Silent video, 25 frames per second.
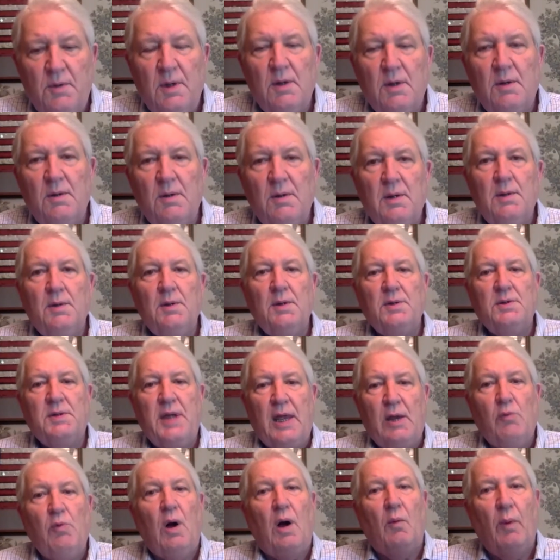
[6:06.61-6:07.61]
Take what
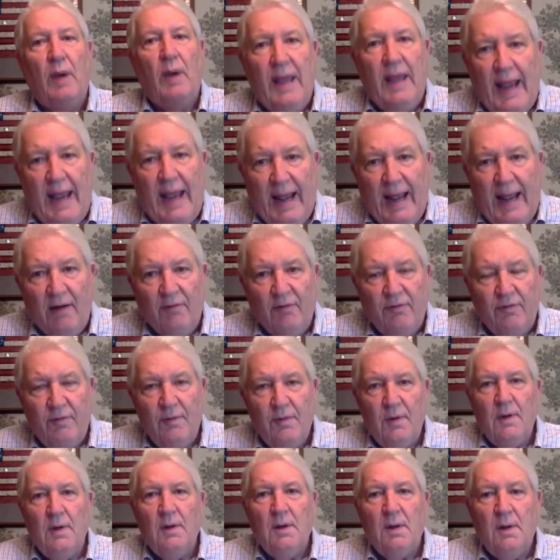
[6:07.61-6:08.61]
we have,
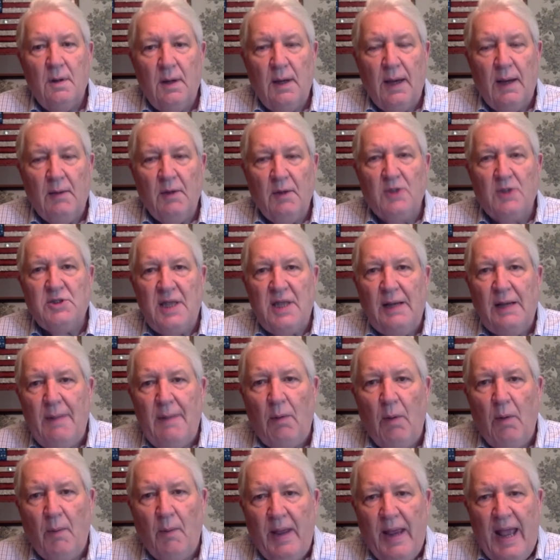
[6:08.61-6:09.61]
and let's think about what we
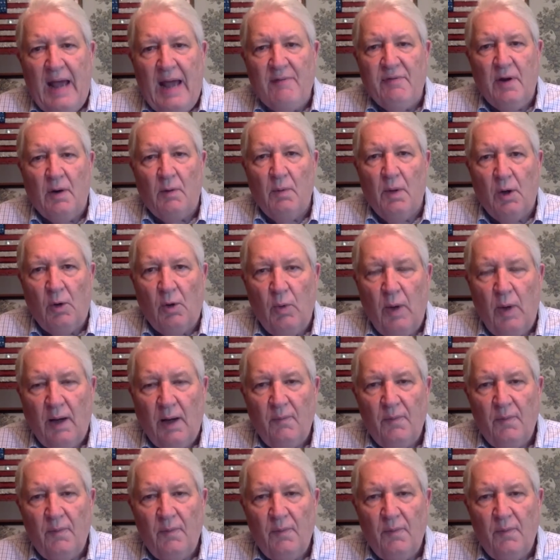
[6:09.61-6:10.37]
have here real quick.